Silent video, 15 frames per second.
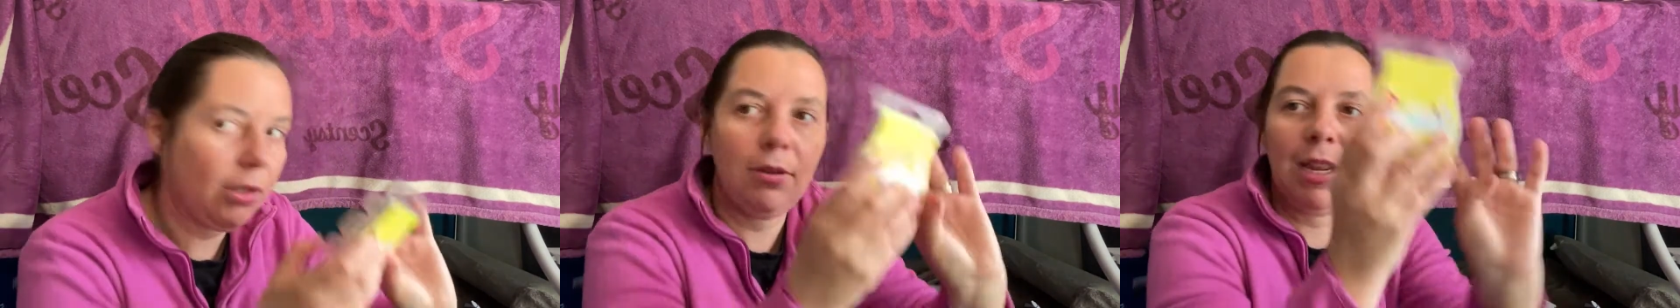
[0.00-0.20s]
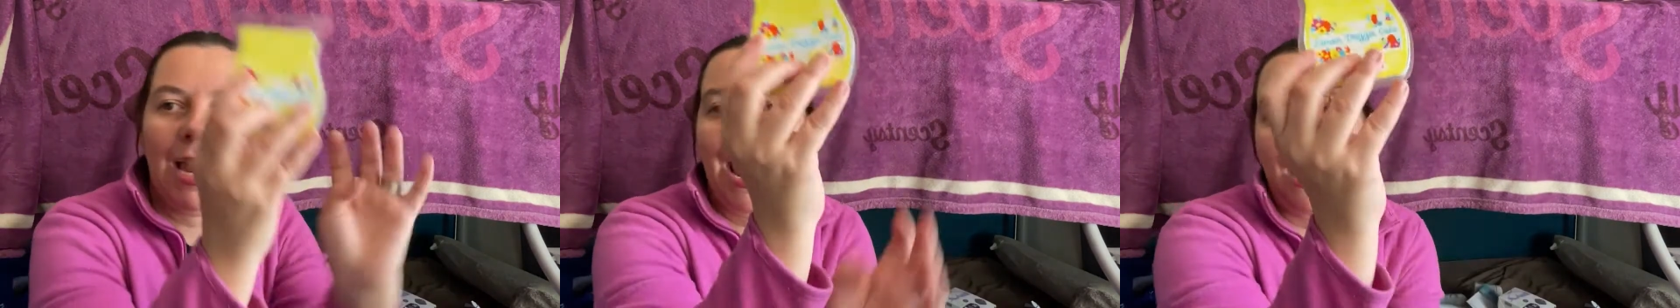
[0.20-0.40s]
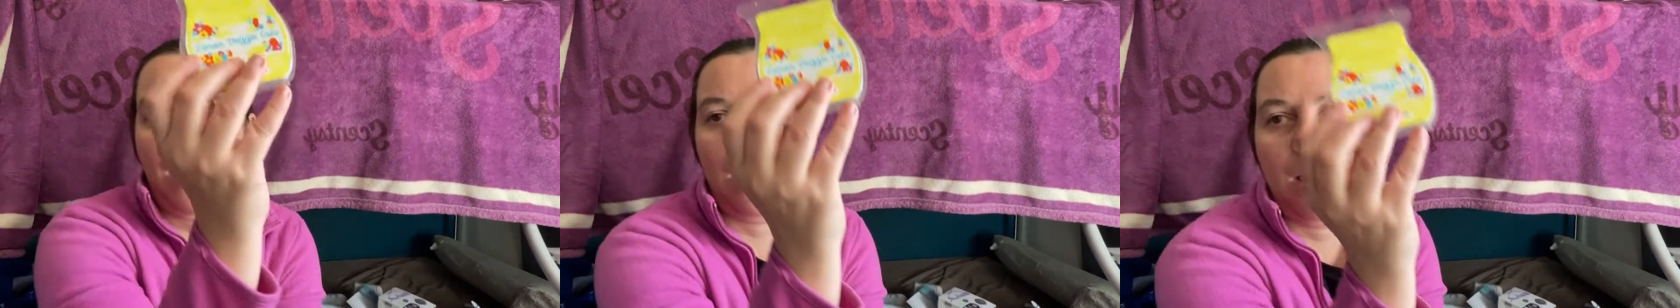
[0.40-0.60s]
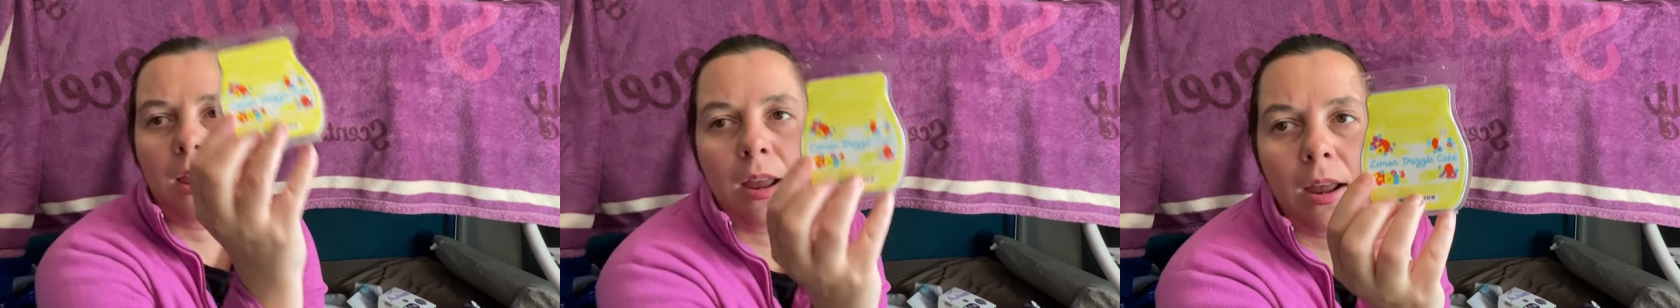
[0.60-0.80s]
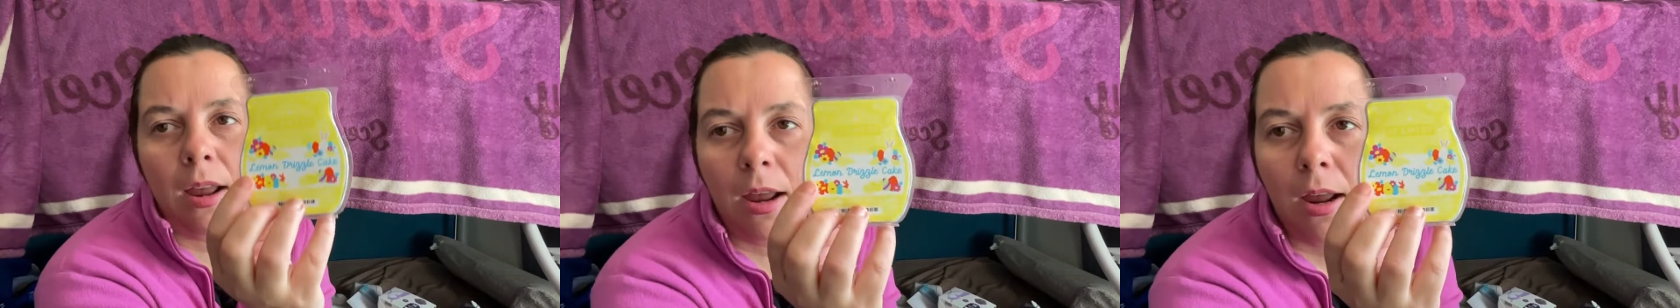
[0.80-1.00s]
Cake.
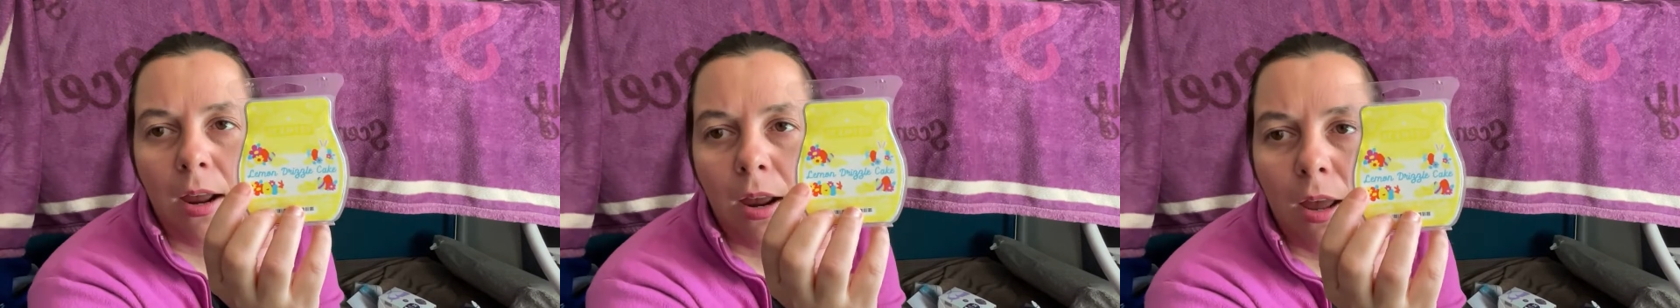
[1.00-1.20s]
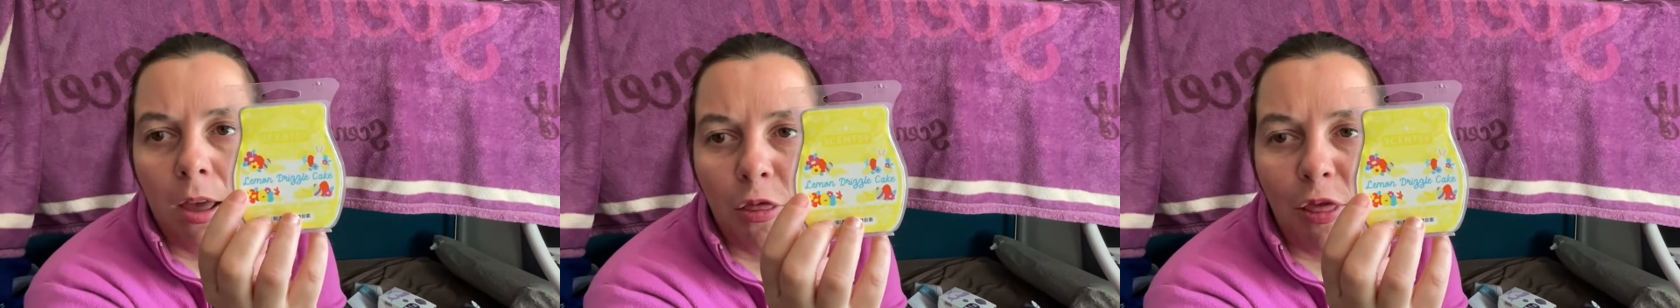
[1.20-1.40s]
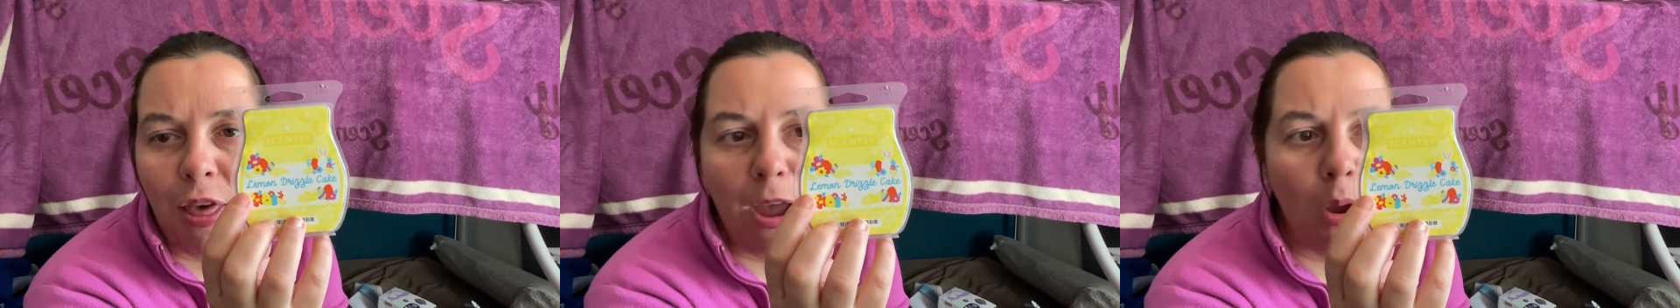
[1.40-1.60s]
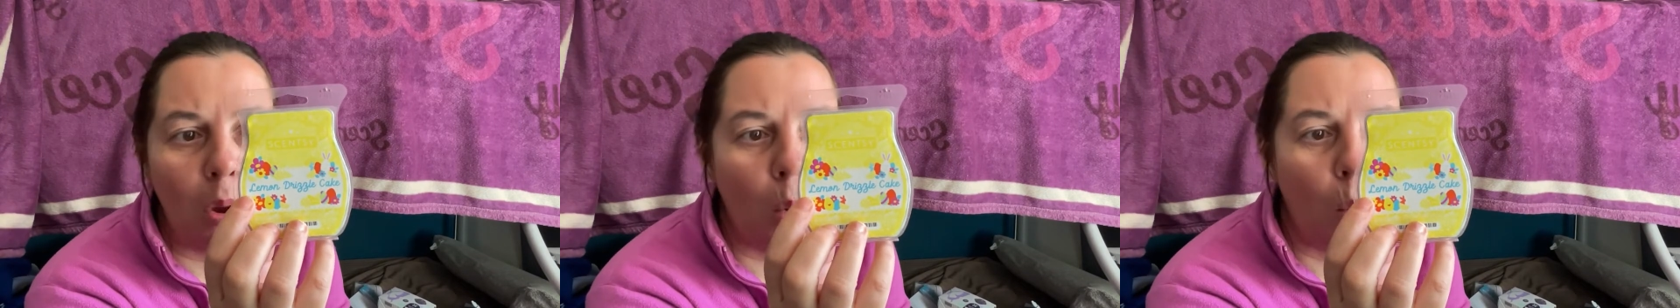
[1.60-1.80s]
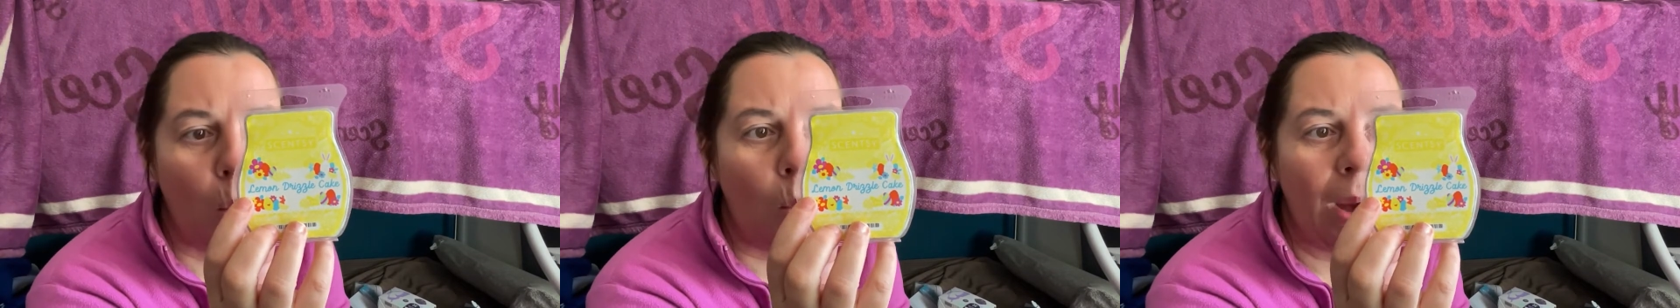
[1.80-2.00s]
That
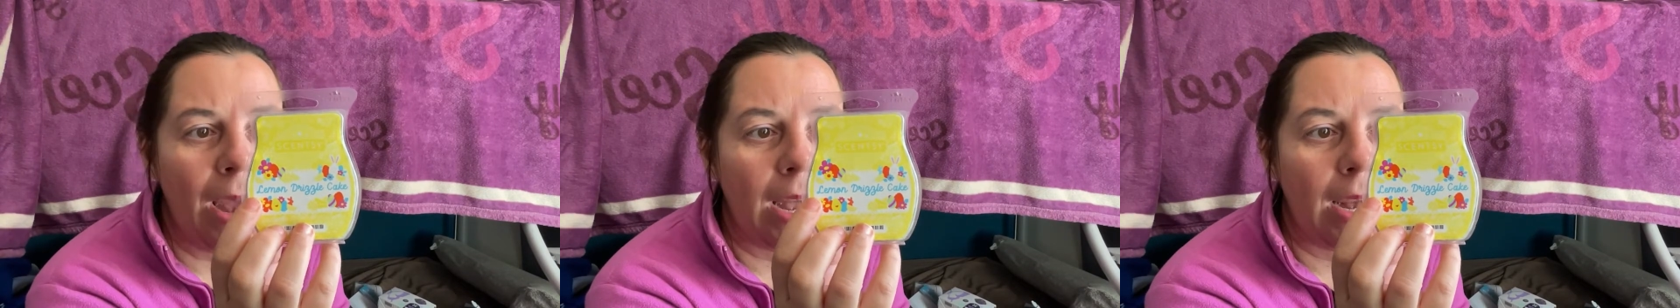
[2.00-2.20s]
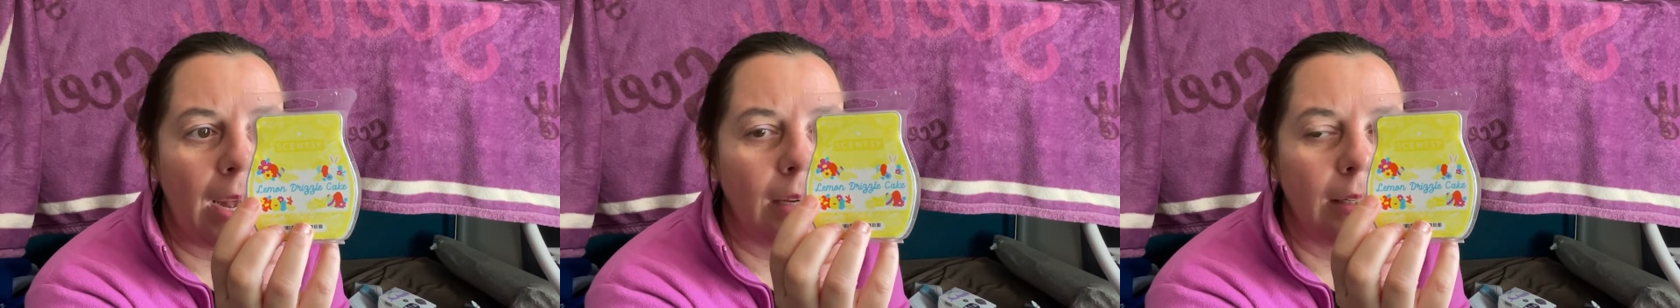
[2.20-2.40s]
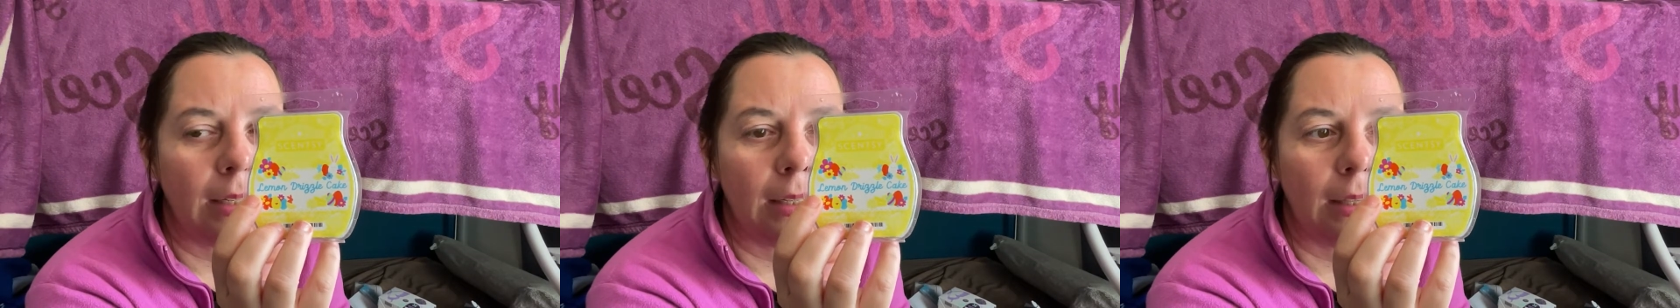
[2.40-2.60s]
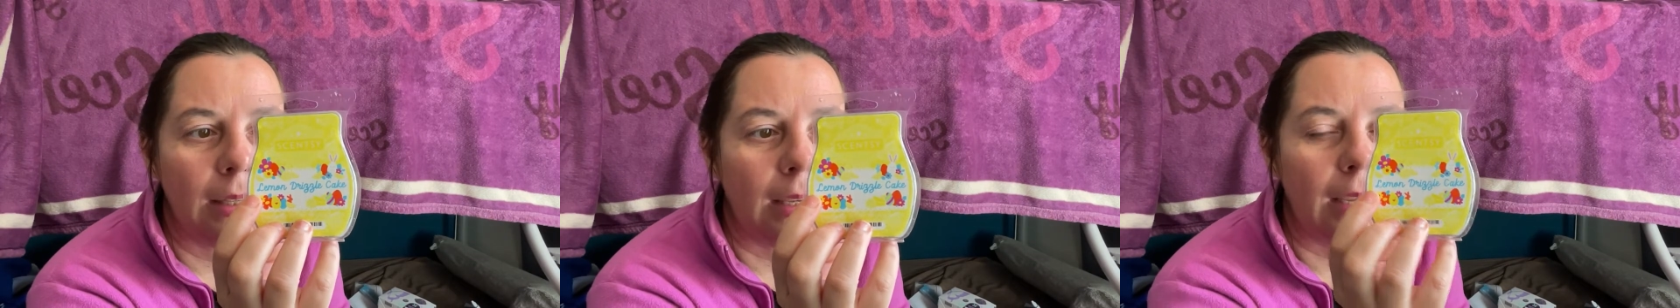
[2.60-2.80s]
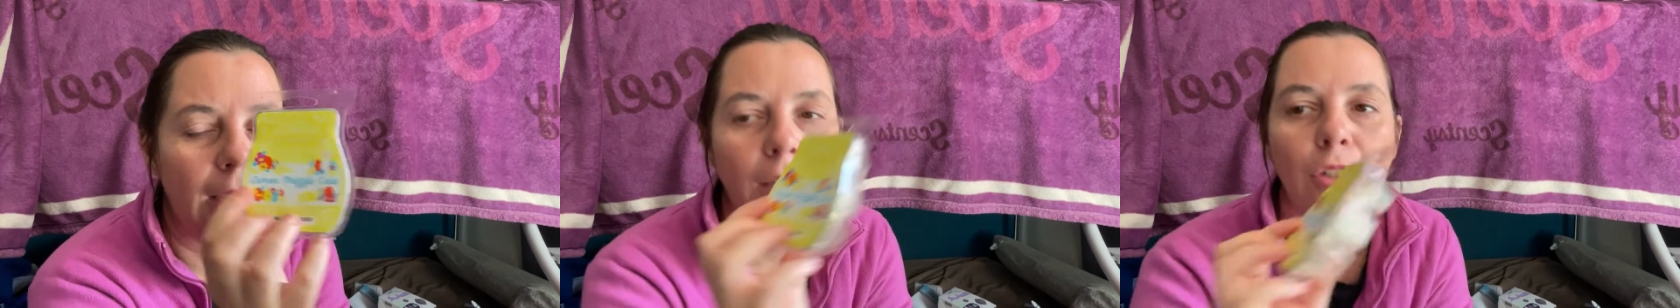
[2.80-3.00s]
went into the
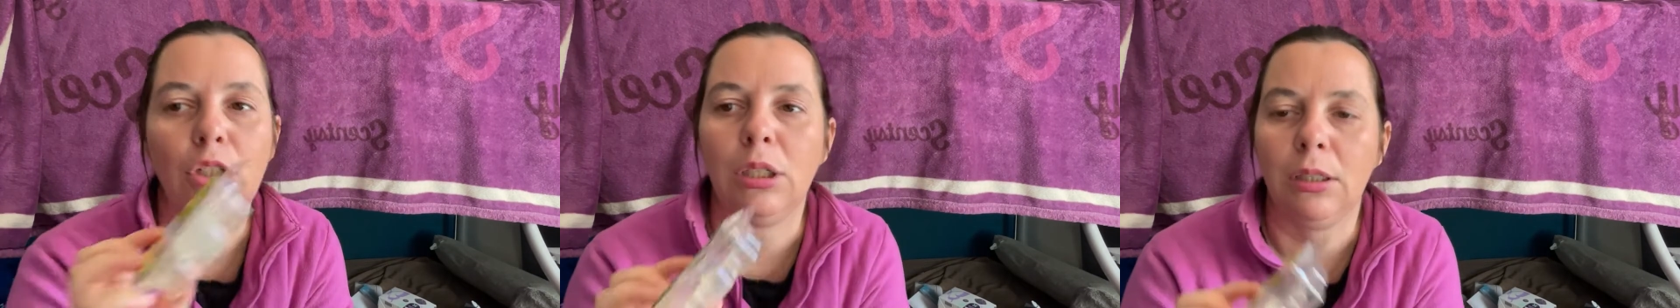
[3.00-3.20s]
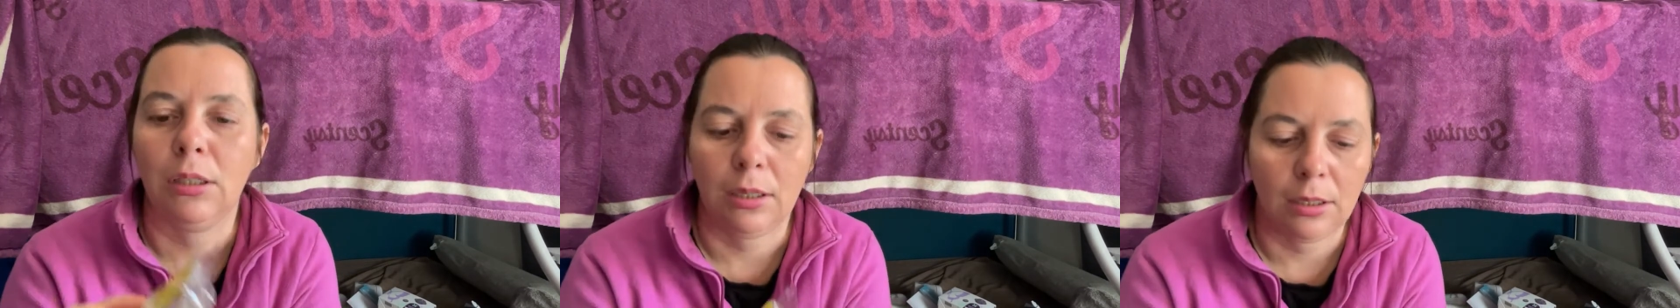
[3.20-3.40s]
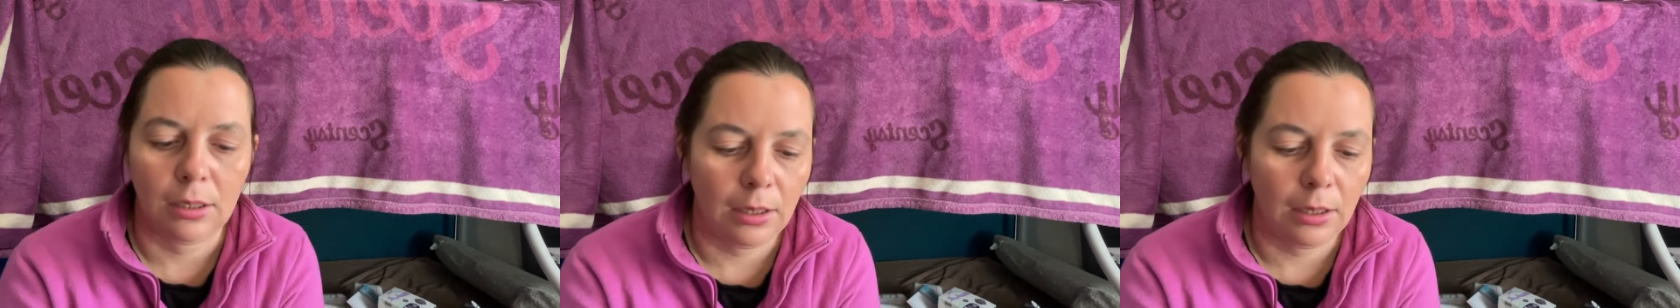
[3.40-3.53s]
kitchen.